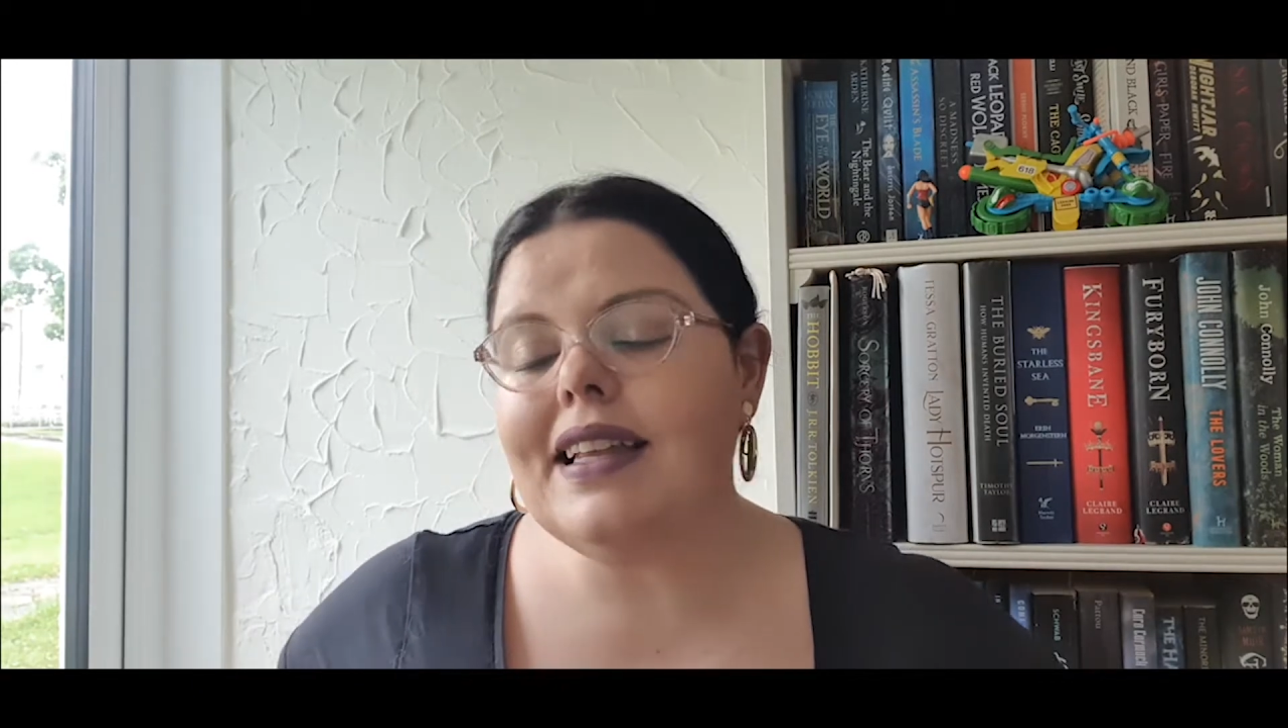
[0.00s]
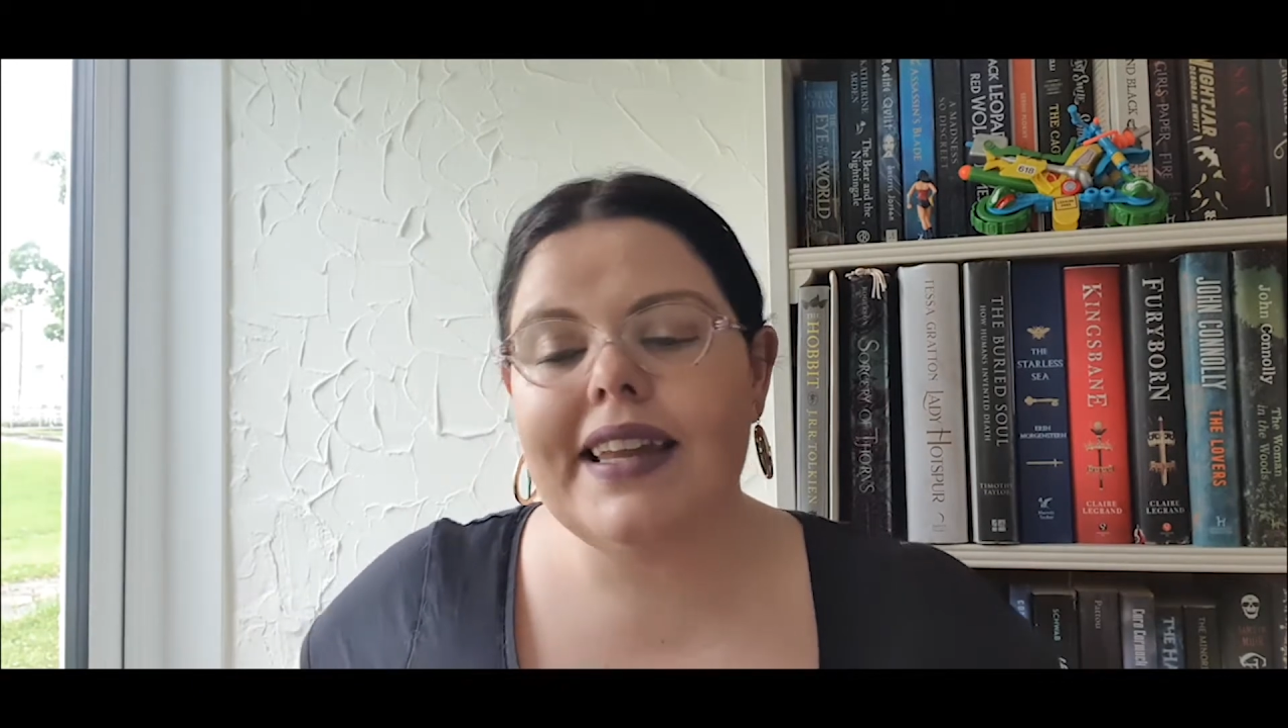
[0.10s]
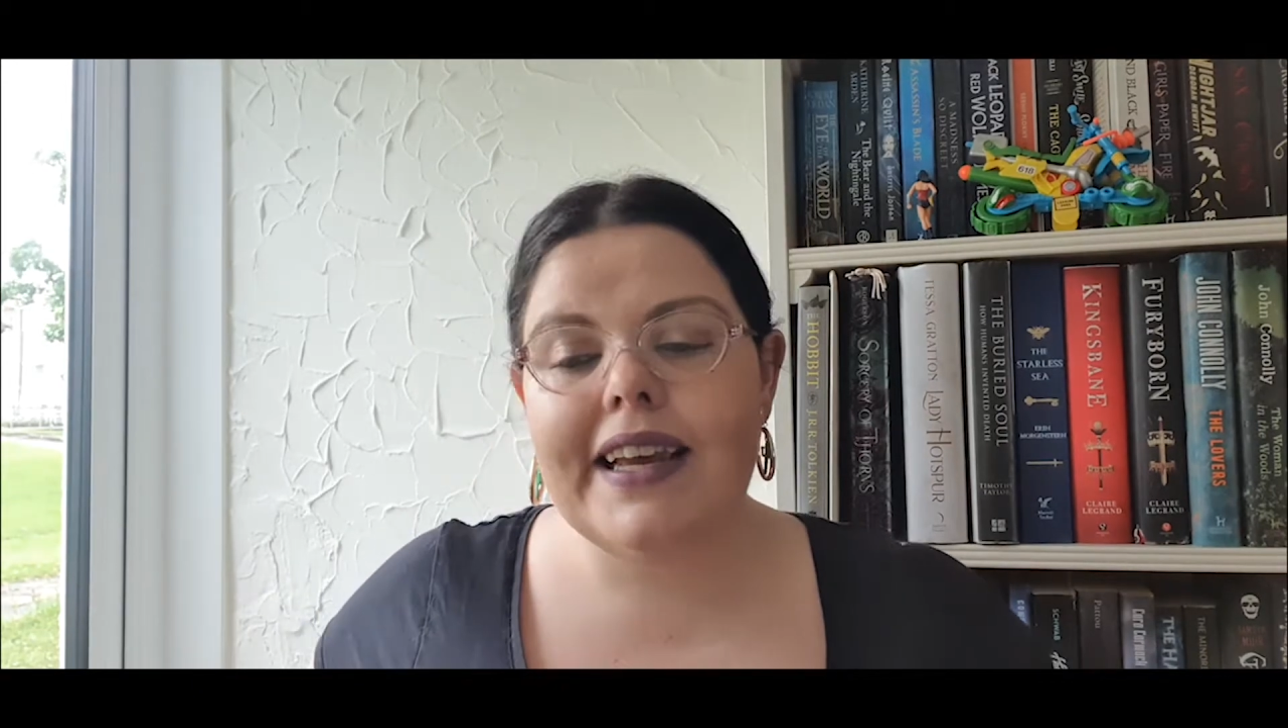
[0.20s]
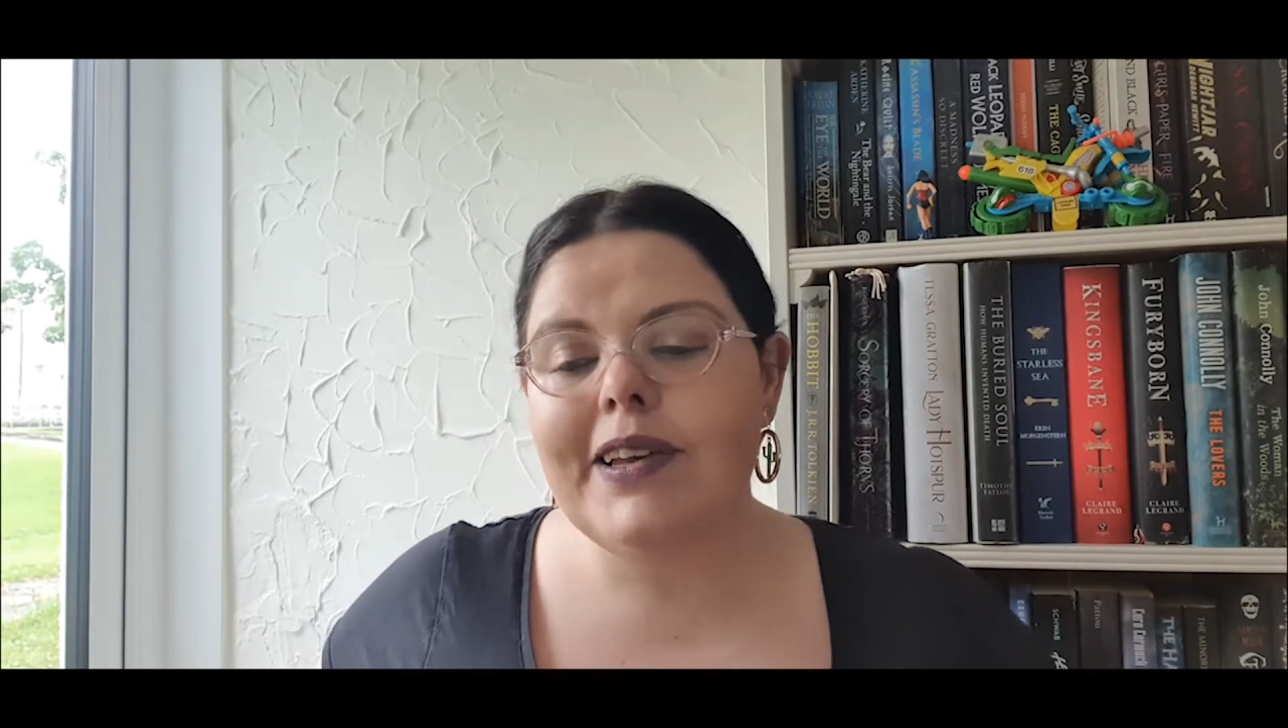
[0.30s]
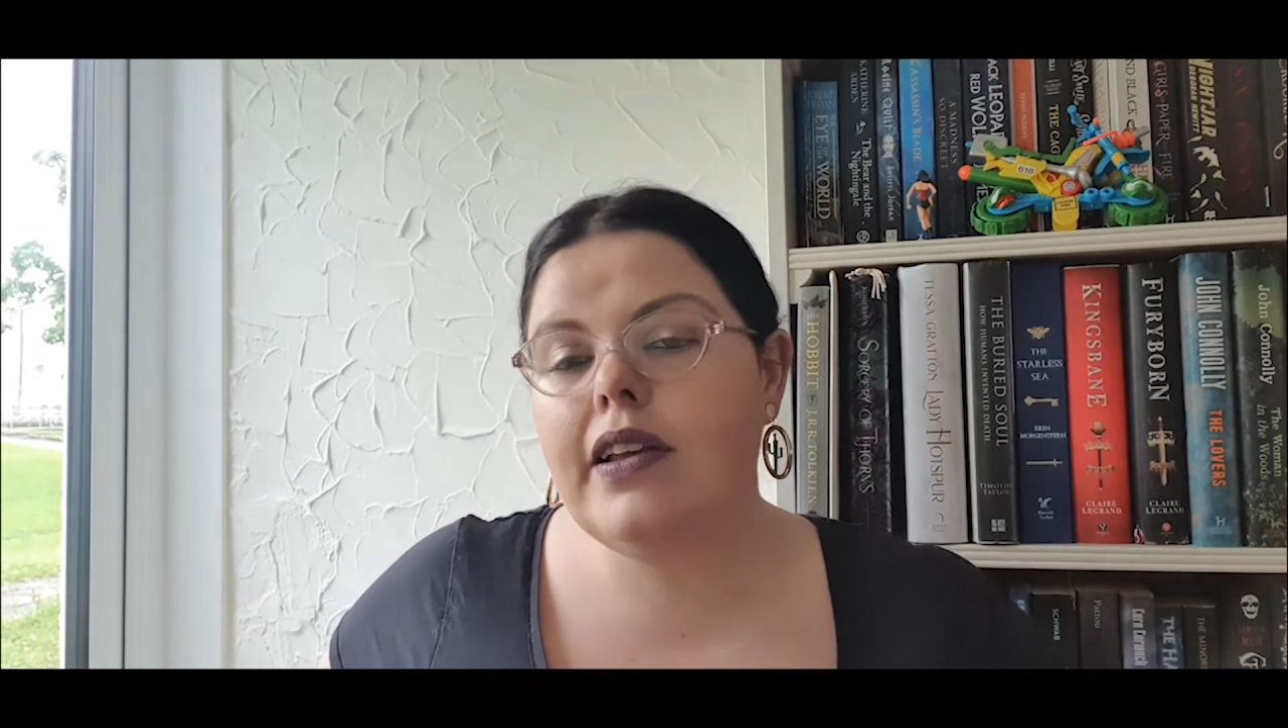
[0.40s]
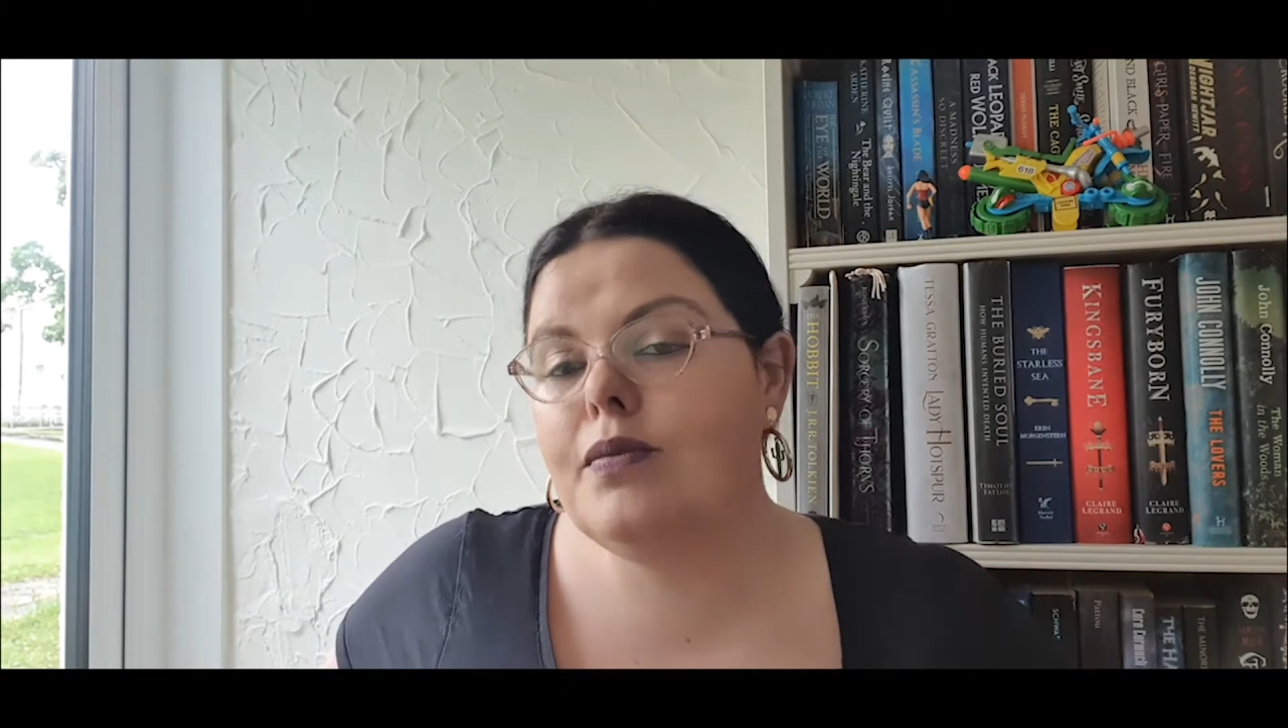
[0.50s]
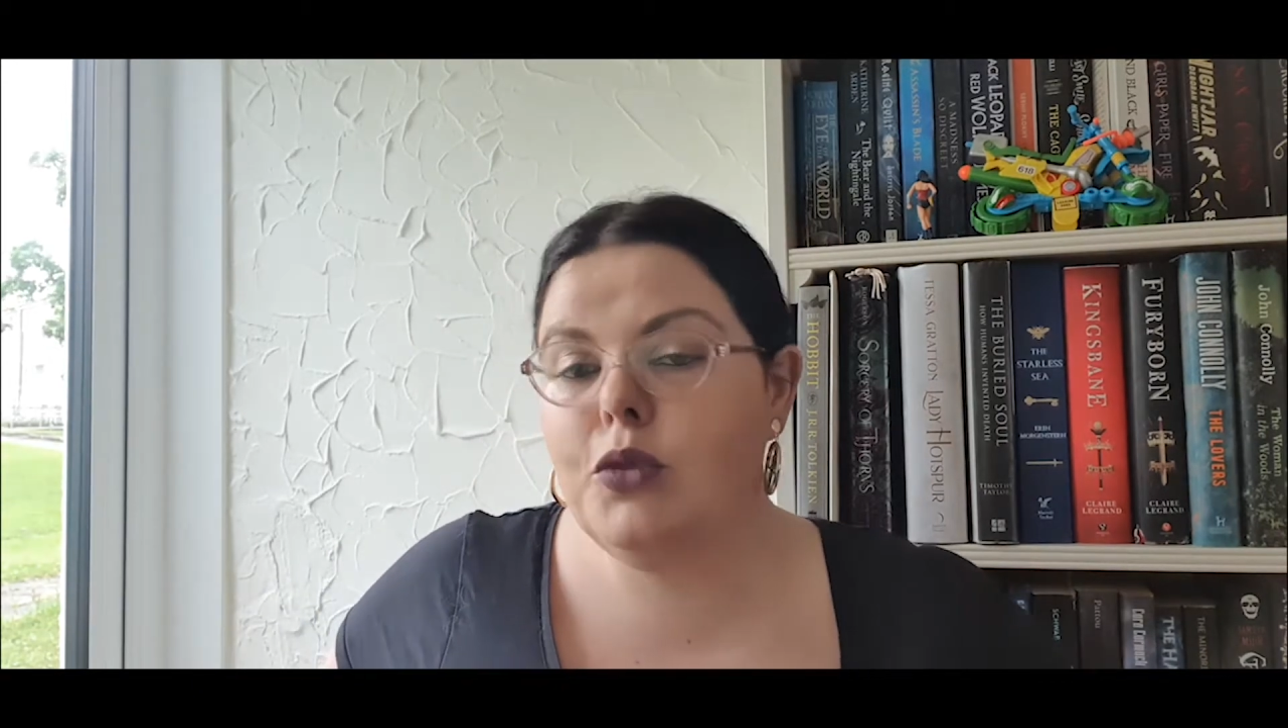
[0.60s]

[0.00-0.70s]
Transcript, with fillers: like